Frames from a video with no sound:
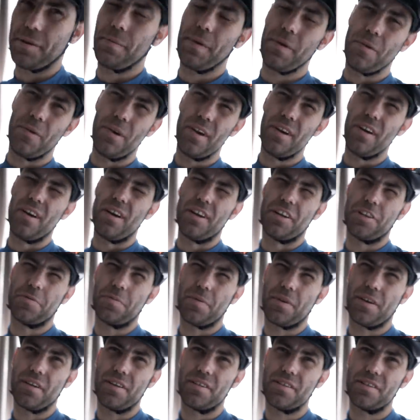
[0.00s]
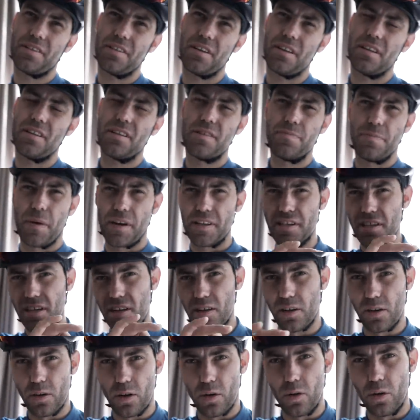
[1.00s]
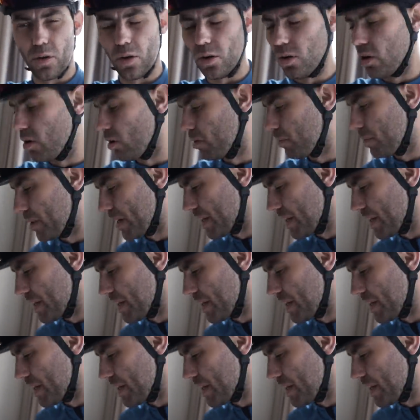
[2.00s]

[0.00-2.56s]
going to be quite nice because it's basically all, all along the